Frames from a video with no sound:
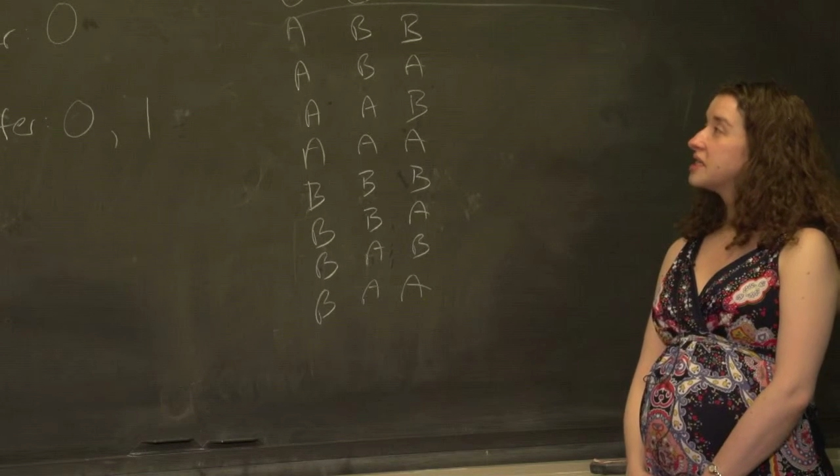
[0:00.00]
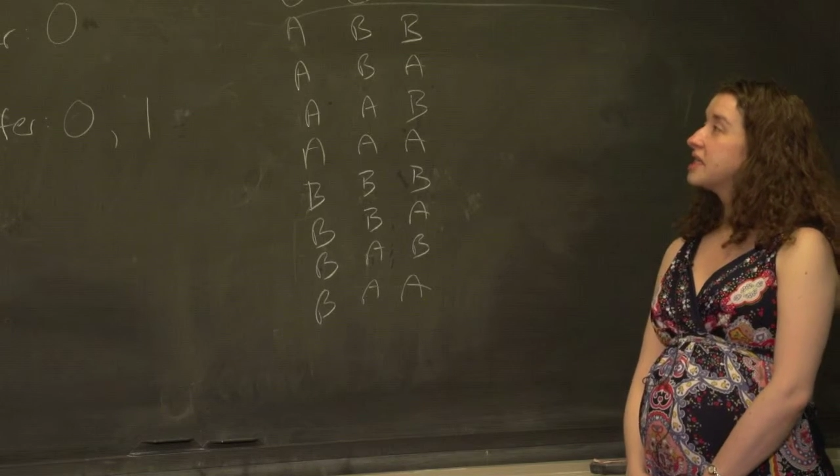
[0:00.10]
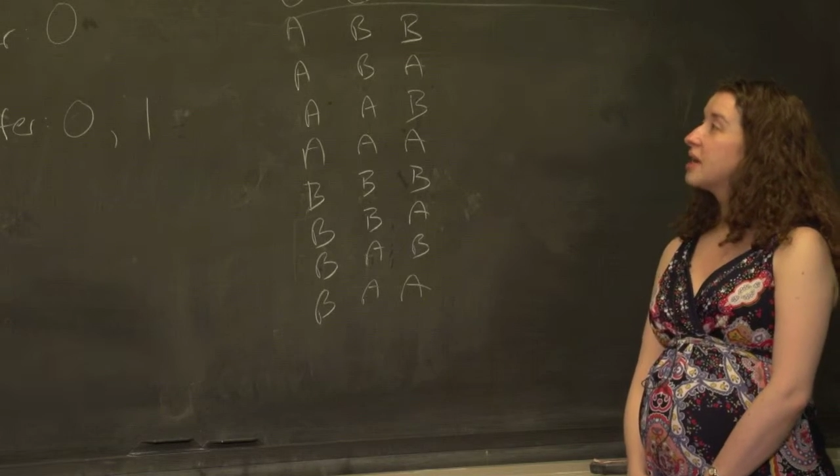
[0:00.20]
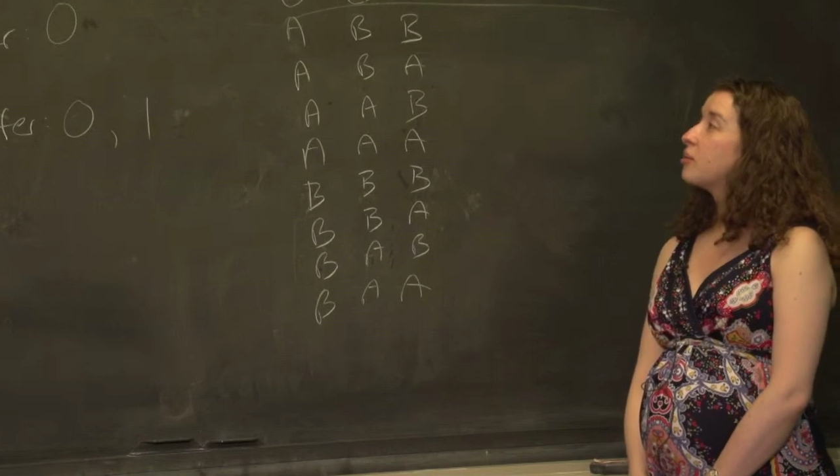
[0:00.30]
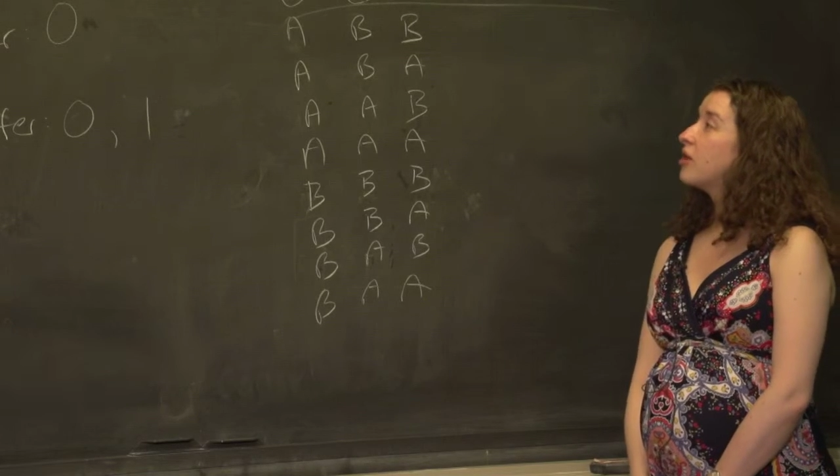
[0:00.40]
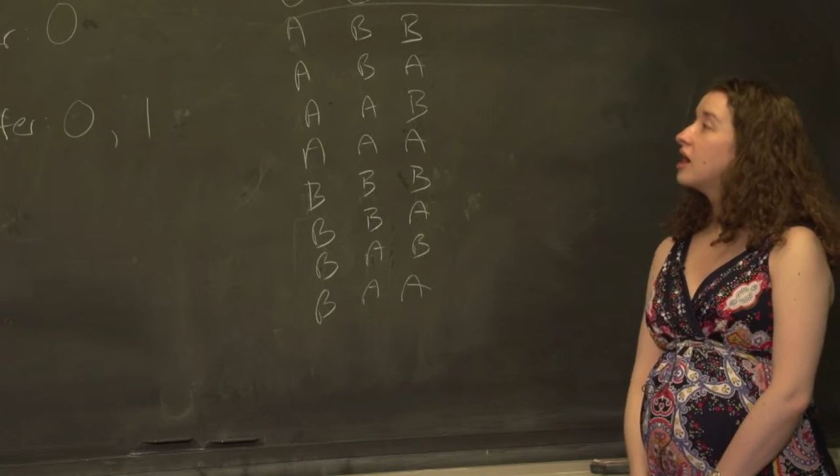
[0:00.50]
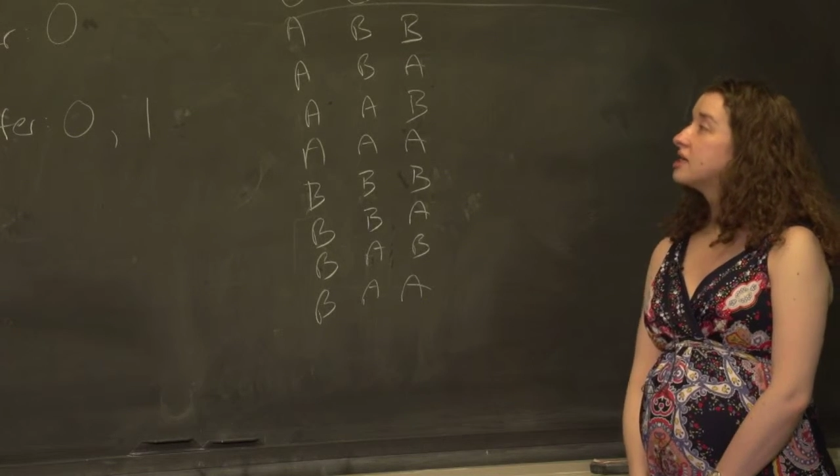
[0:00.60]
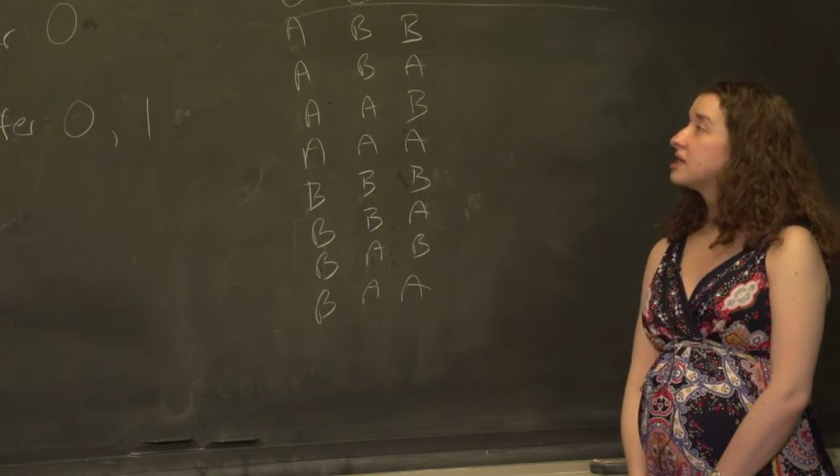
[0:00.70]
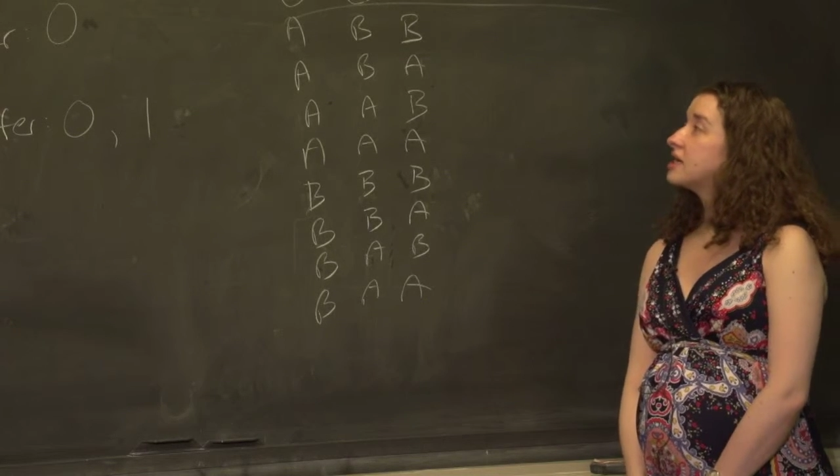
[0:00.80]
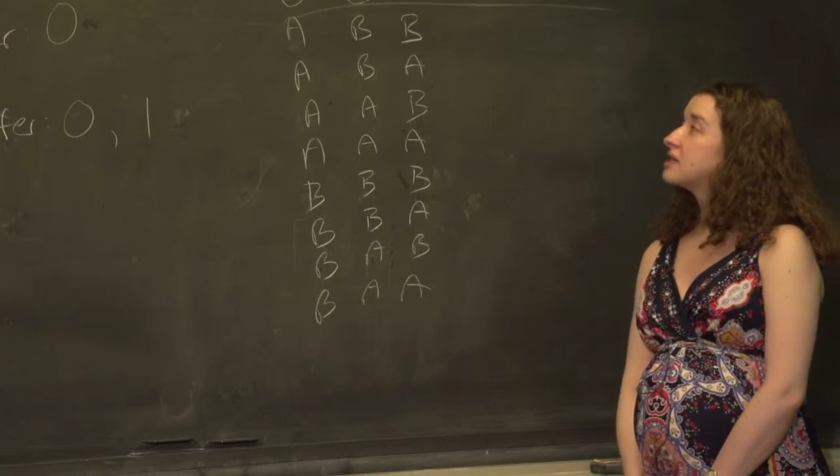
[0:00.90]
same
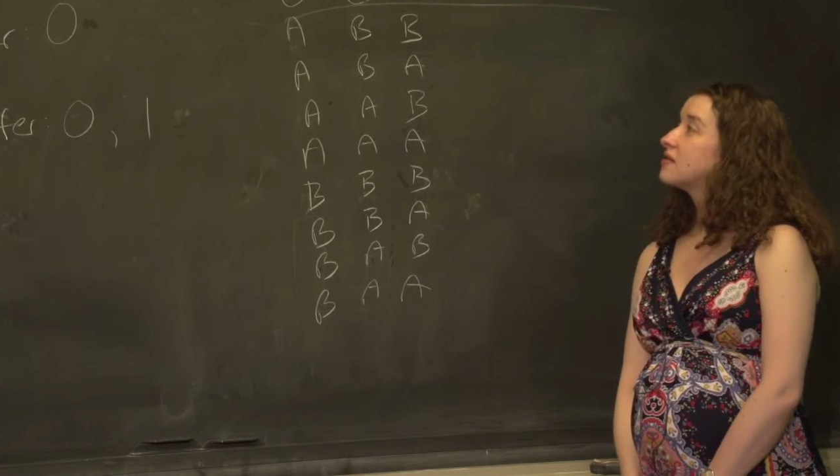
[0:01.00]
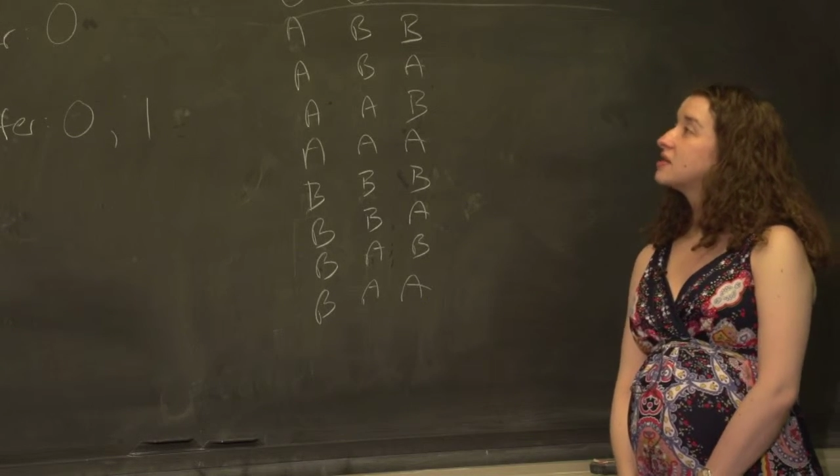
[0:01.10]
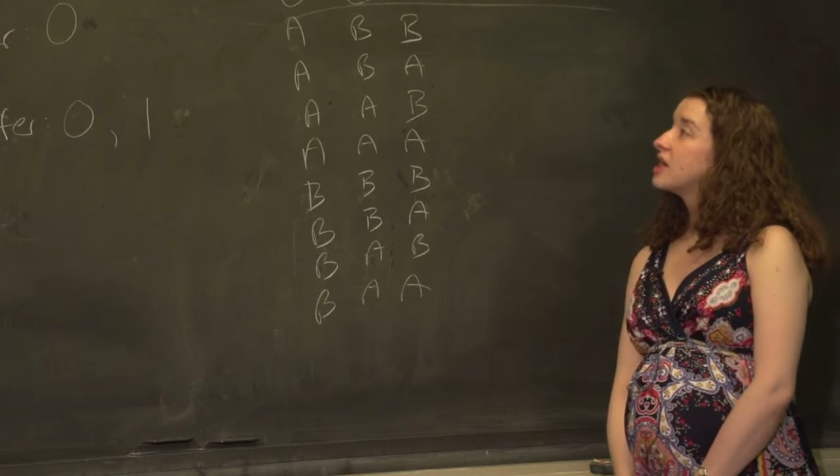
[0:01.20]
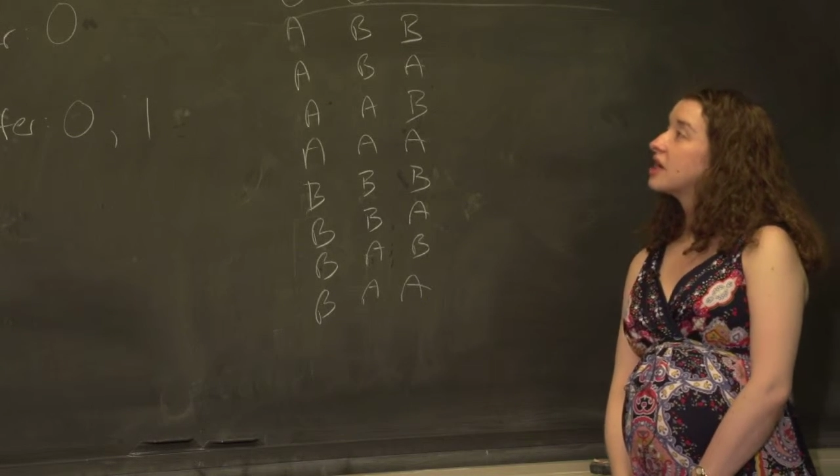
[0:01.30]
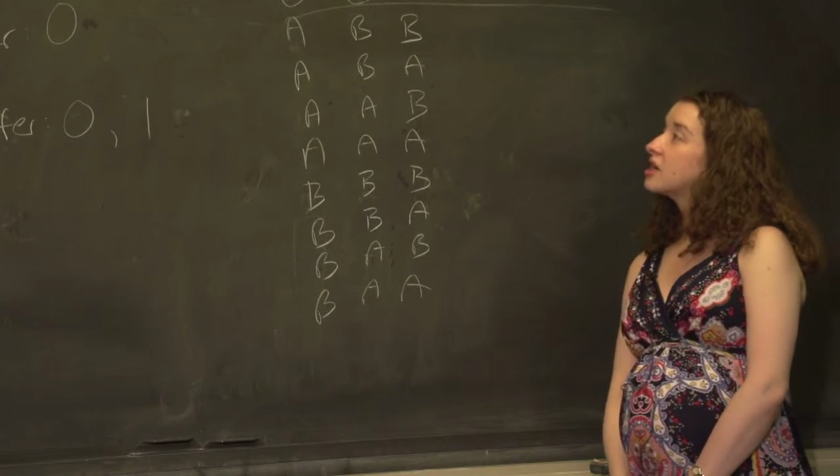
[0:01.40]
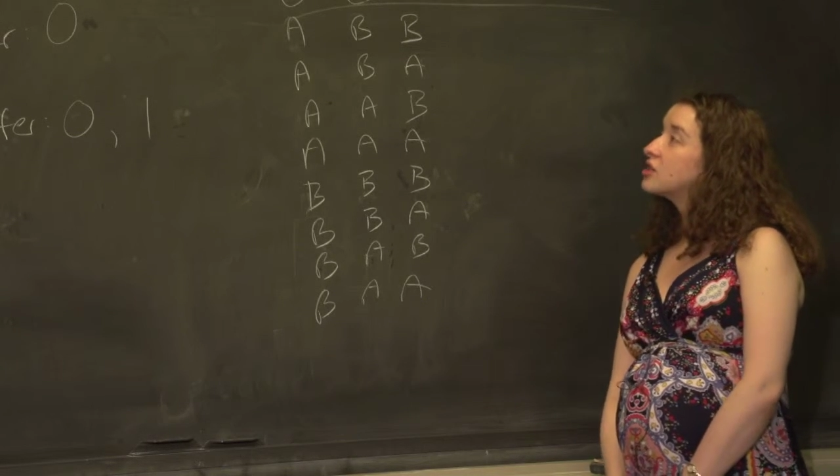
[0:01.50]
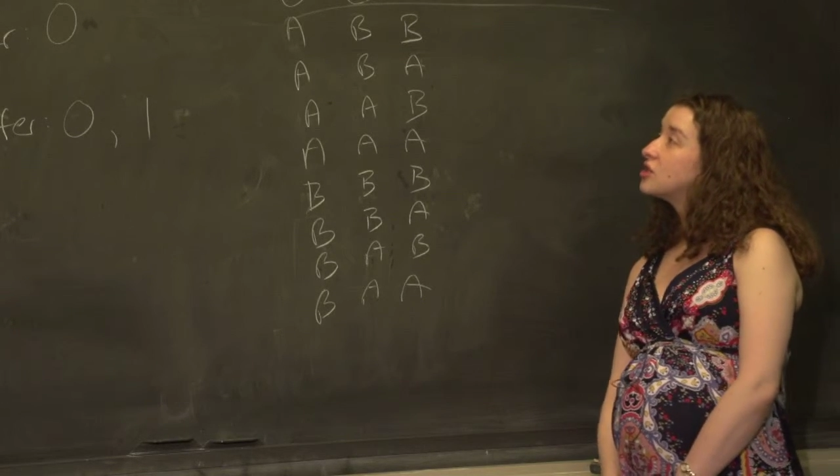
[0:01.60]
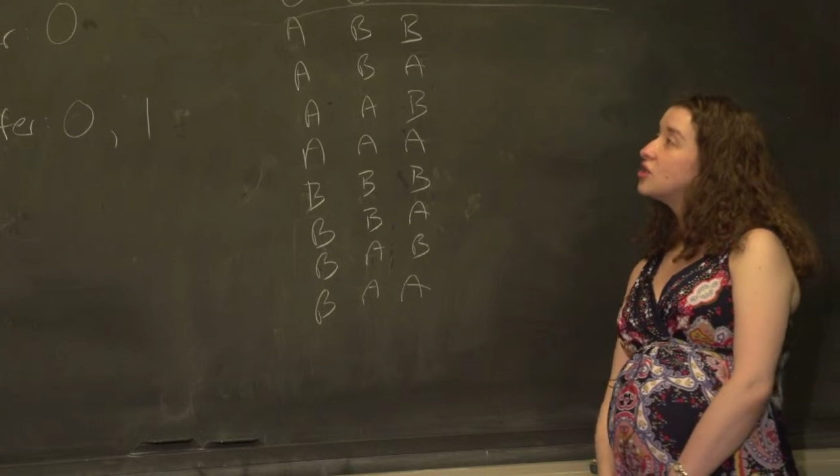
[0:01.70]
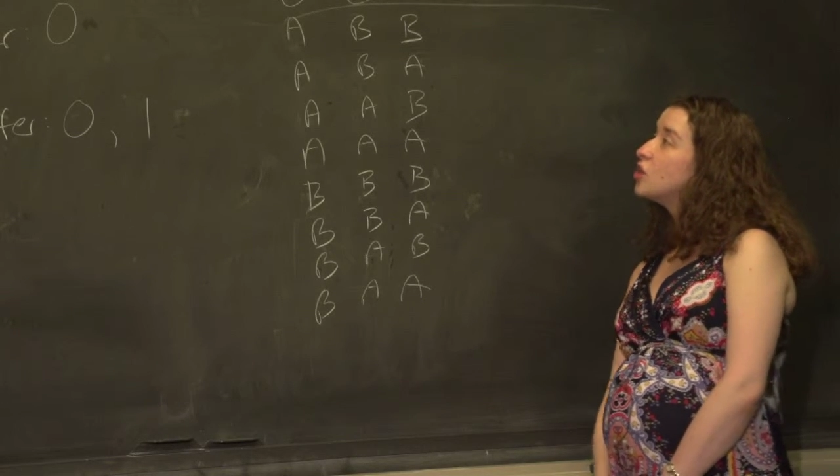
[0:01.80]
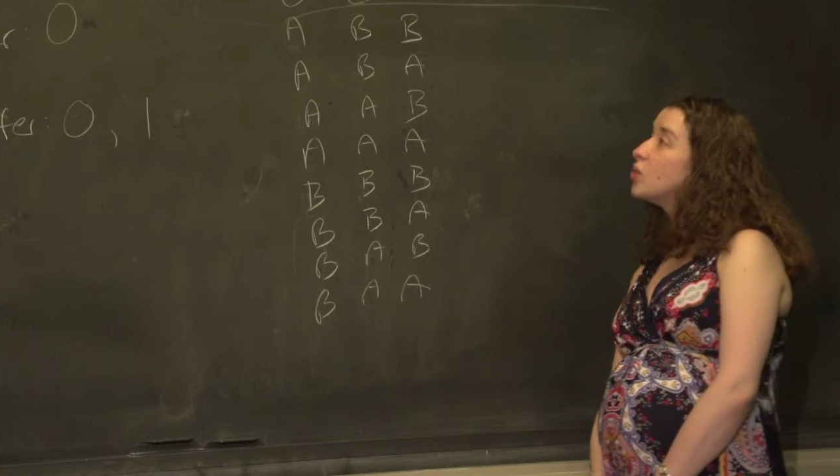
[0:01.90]
process of saying
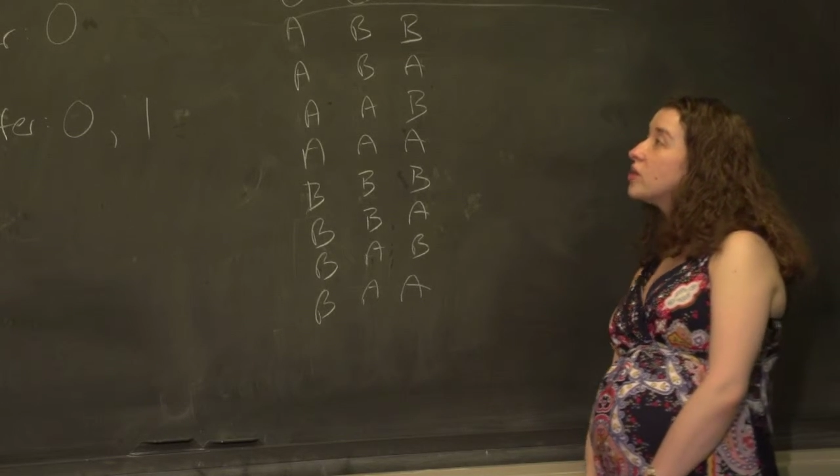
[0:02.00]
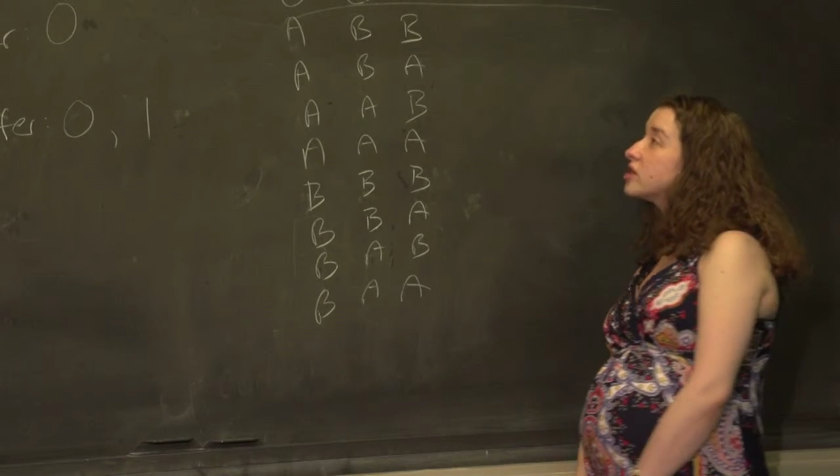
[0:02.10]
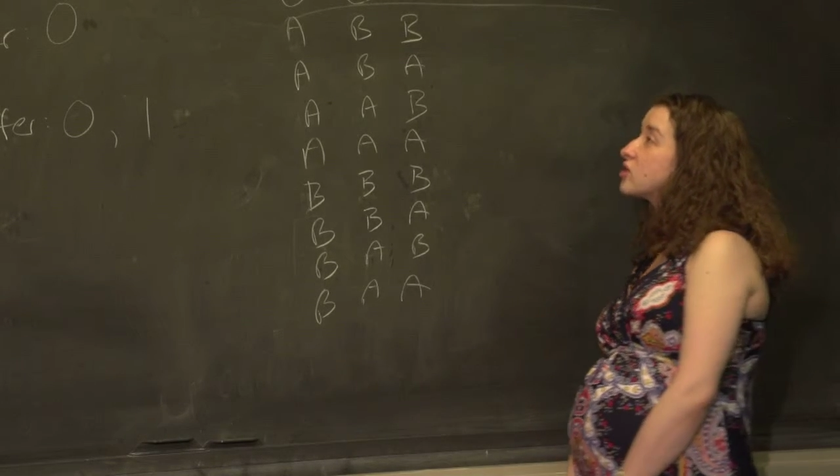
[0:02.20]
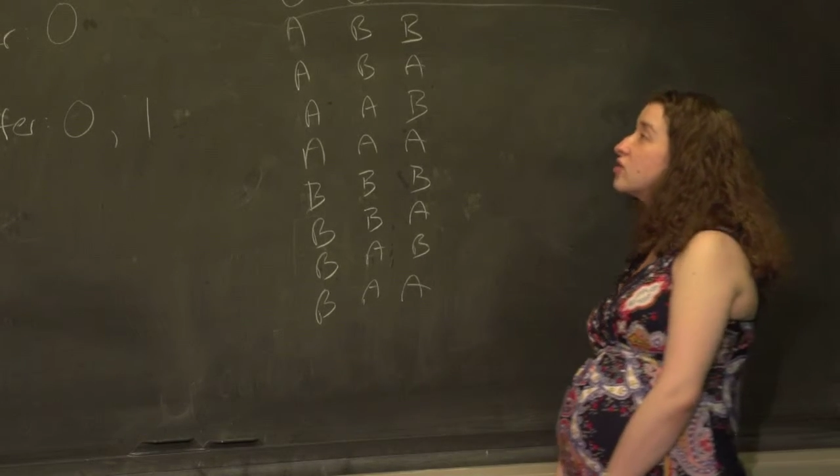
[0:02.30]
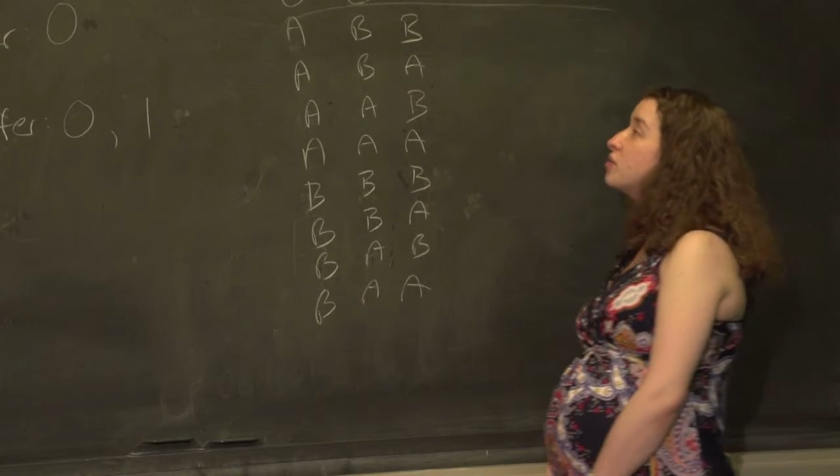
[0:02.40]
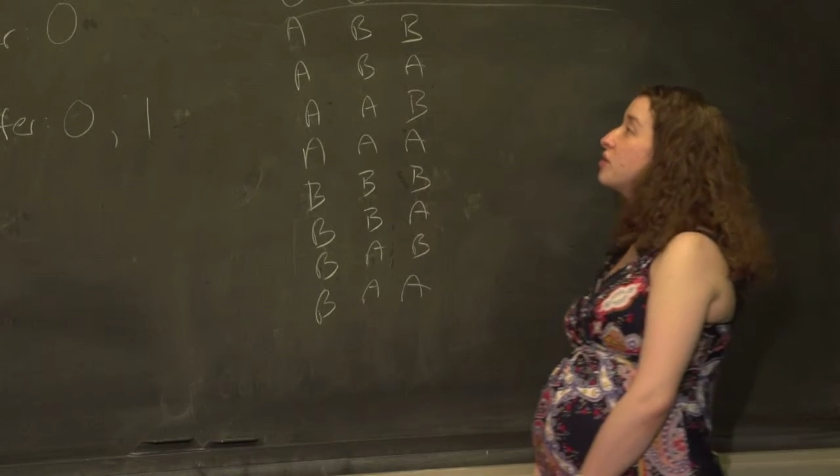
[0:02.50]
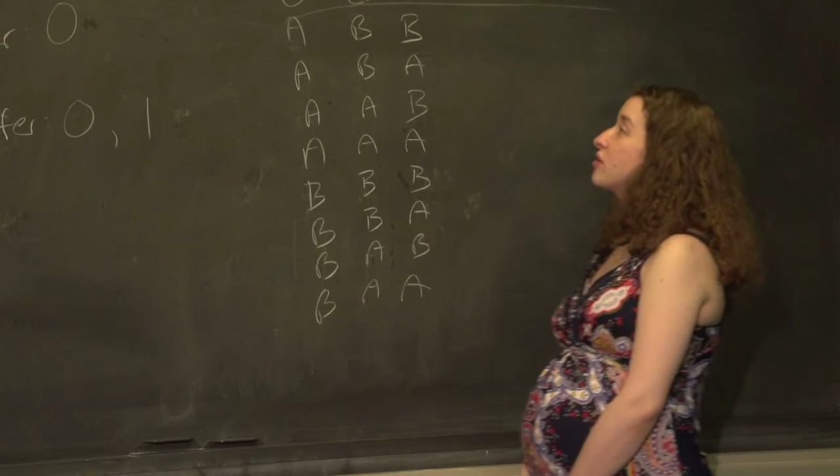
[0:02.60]
assume which group